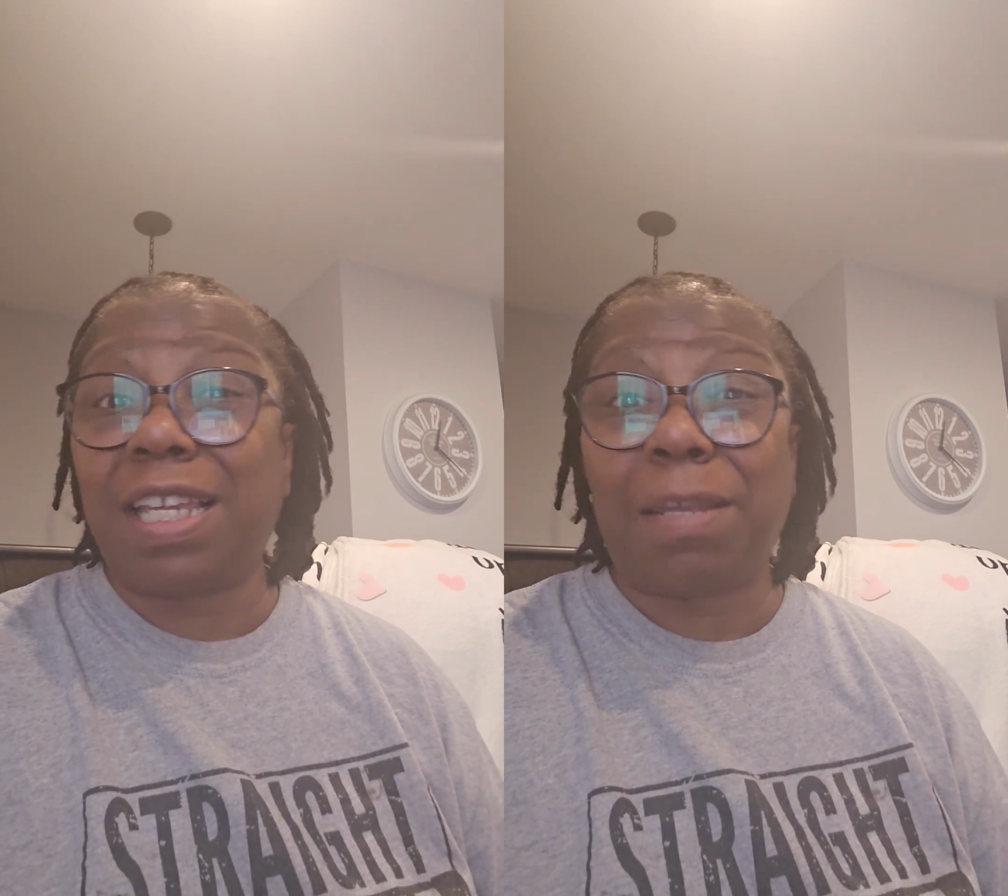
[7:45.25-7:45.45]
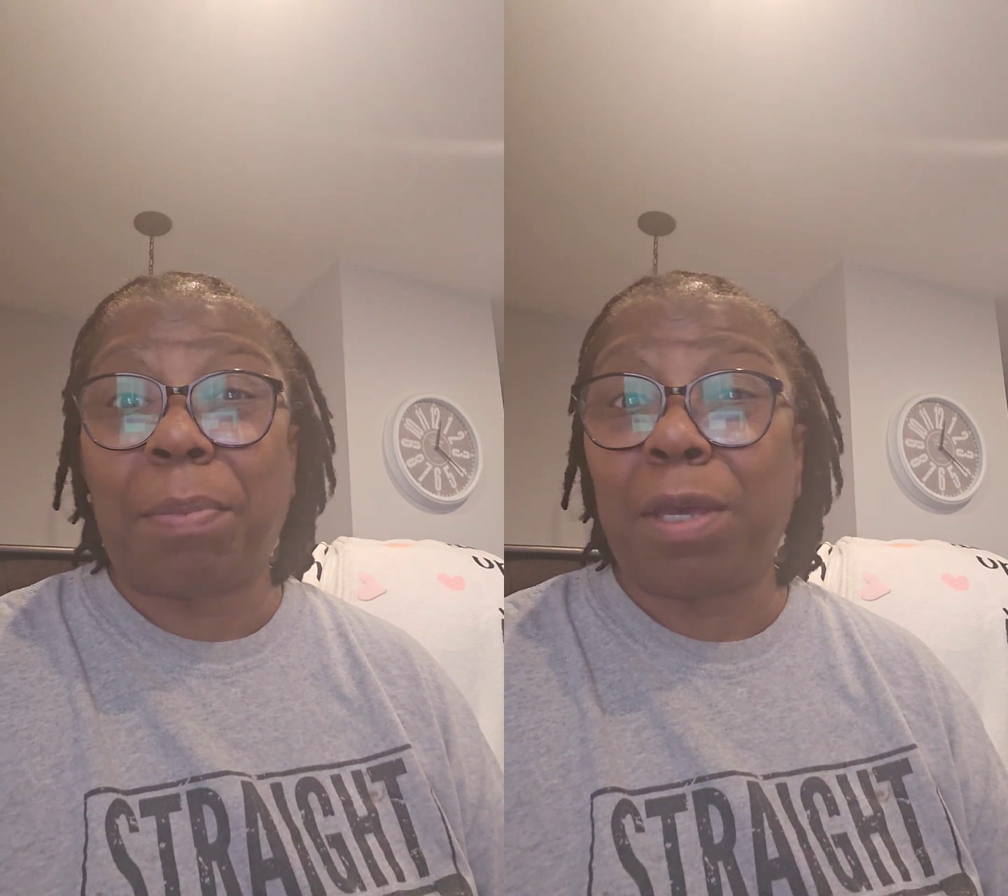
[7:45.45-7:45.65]

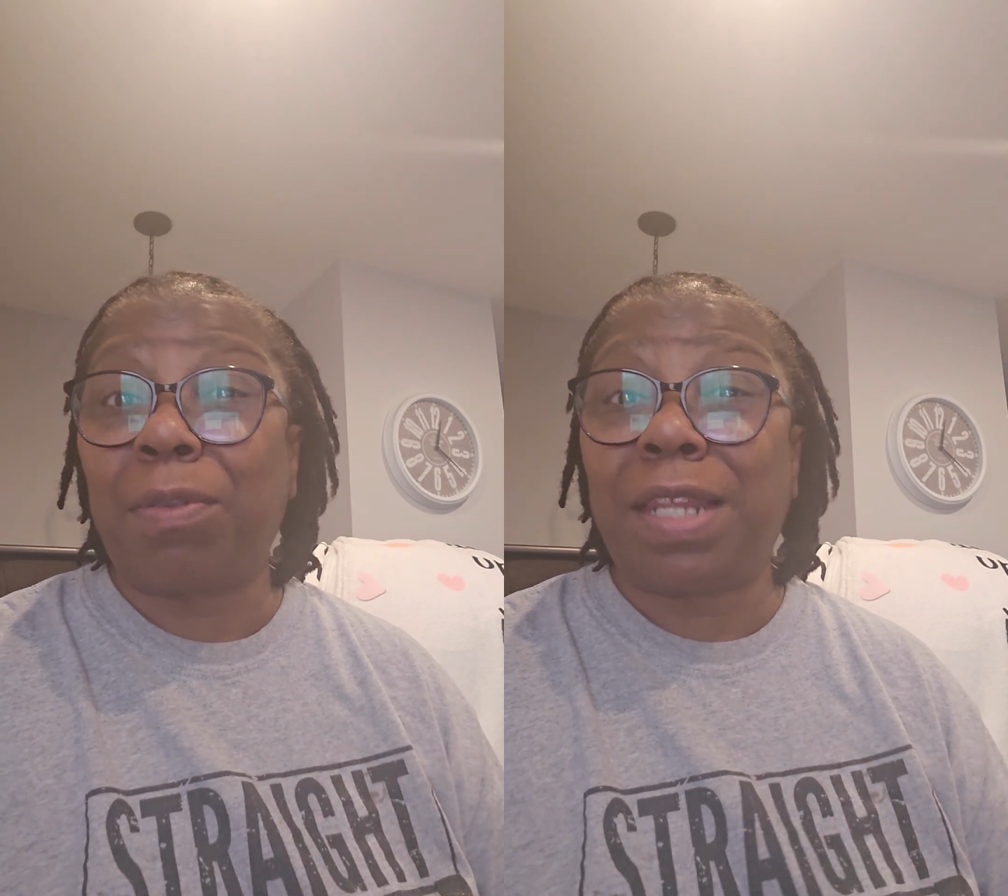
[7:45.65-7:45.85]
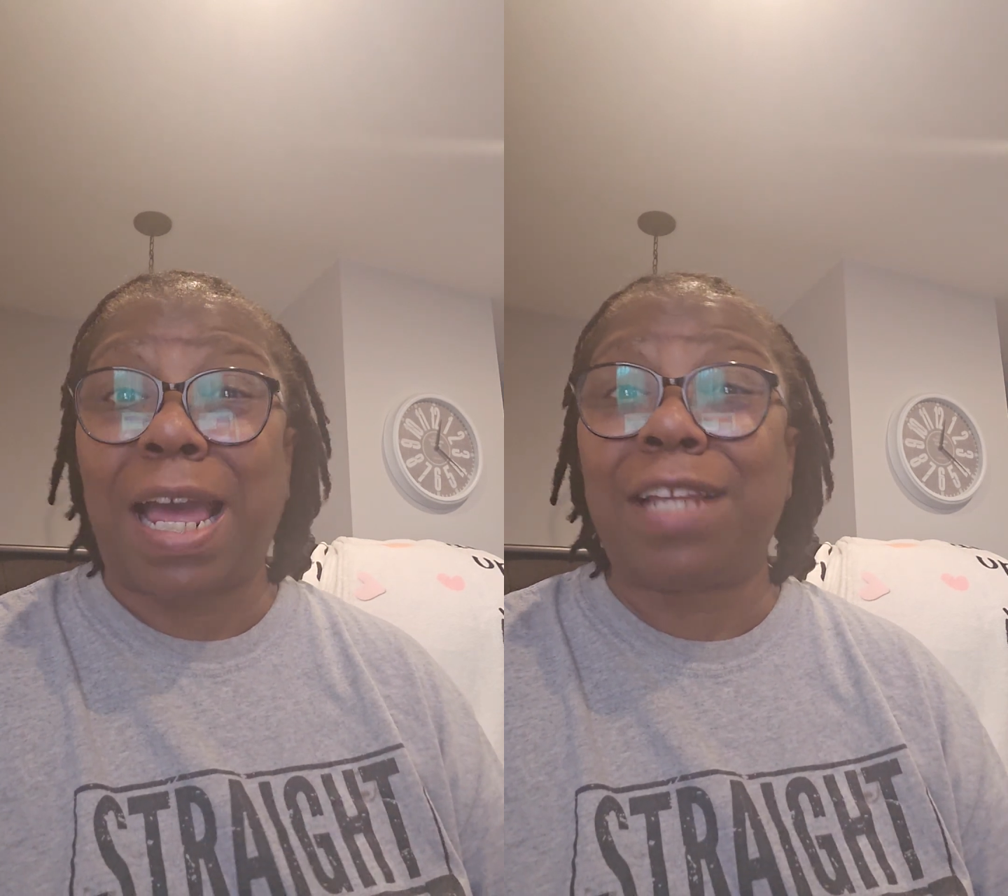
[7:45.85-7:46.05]
any
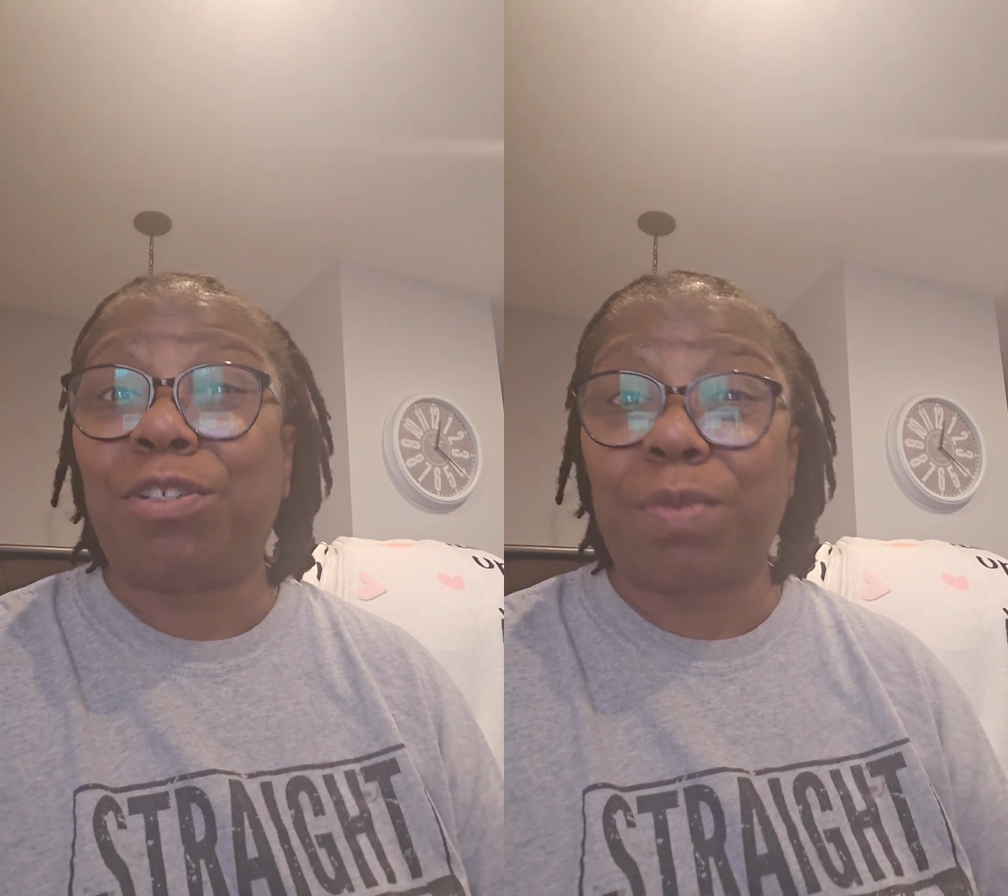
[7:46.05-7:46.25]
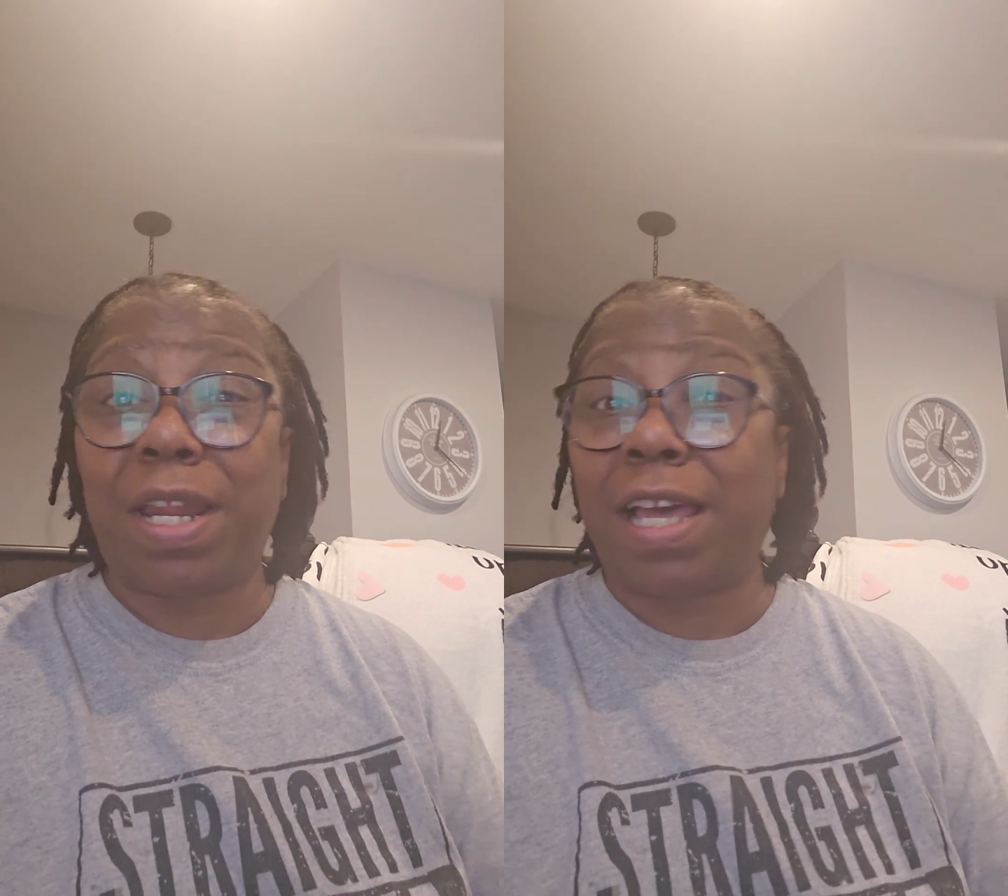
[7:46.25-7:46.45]
pill that I
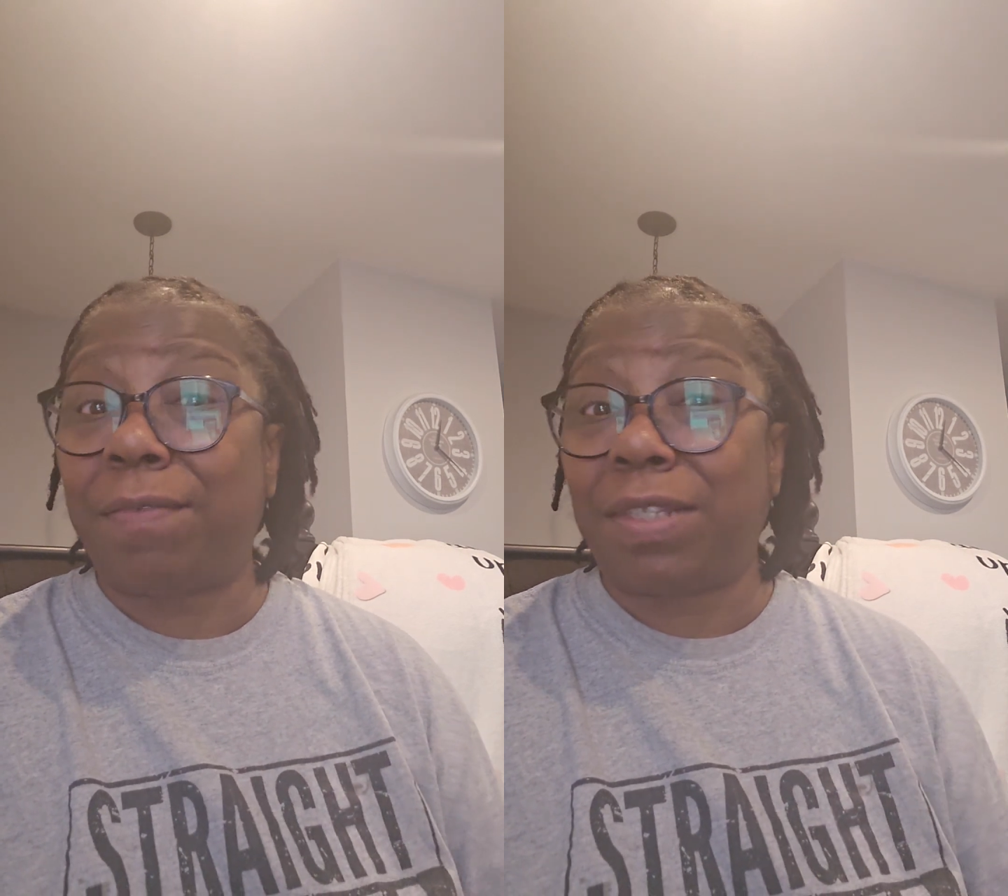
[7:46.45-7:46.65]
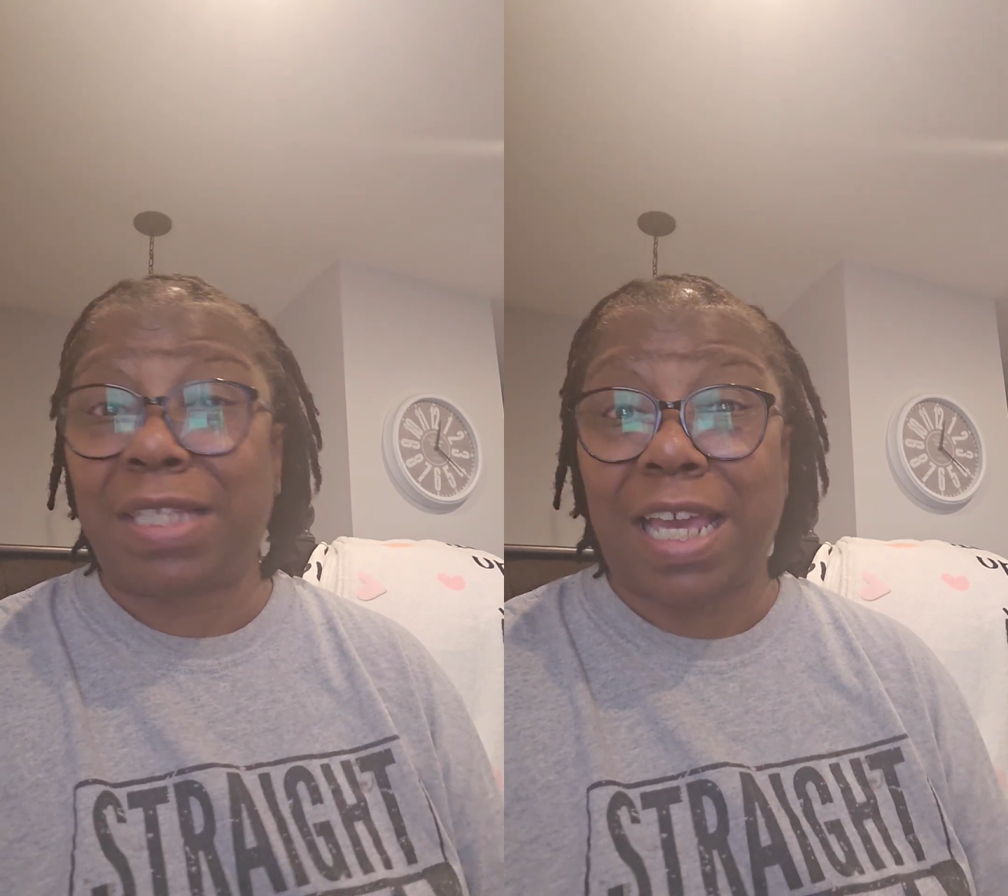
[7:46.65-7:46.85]
do not have to